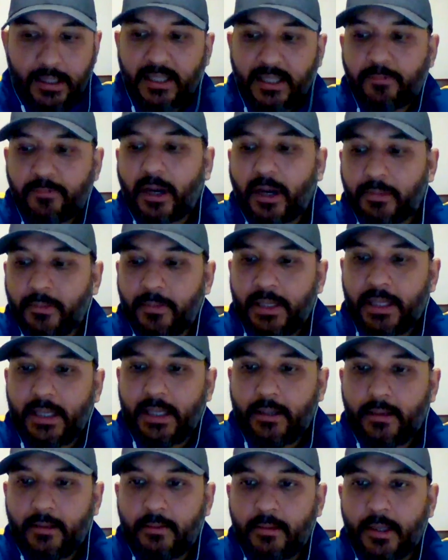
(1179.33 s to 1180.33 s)
He'll
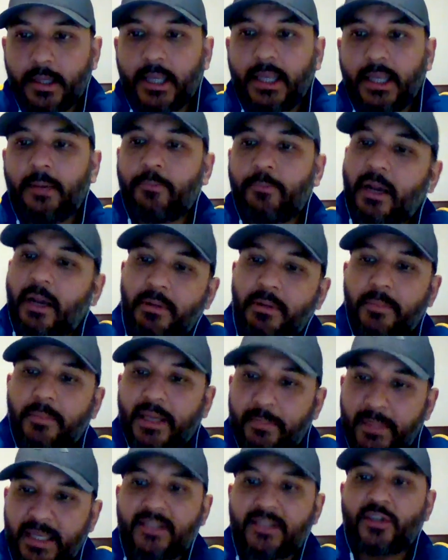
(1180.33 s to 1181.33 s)
probably
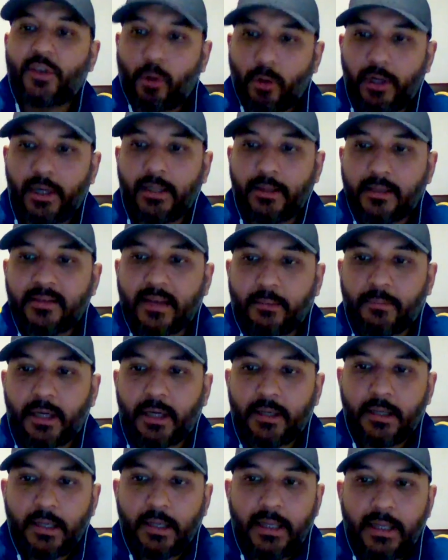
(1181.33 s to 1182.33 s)
be sold in the
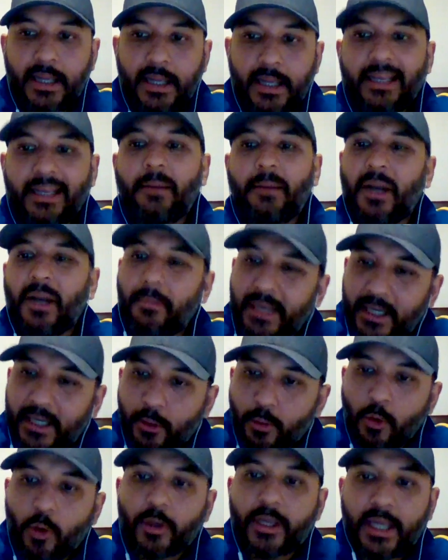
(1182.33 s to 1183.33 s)
summer, and he'll probably
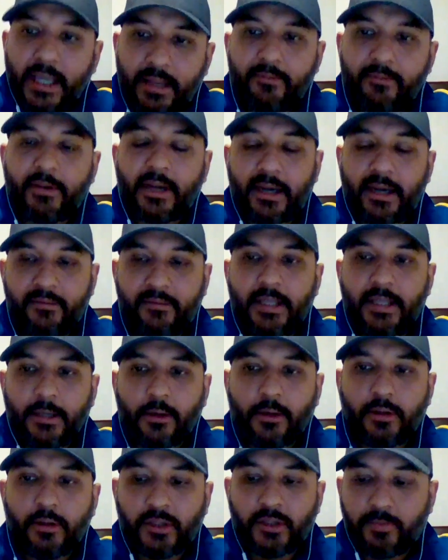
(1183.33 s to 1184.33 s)
do okay wherever he
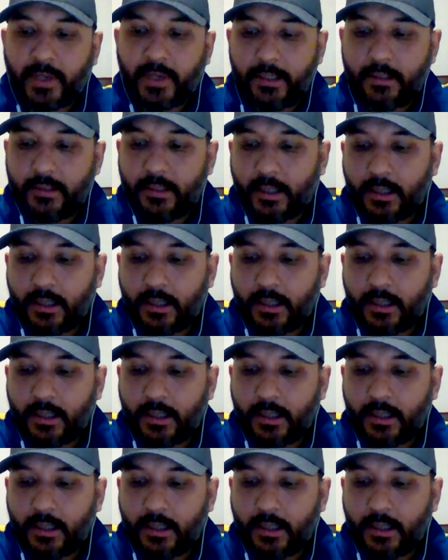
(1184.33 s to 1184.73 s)
goes. But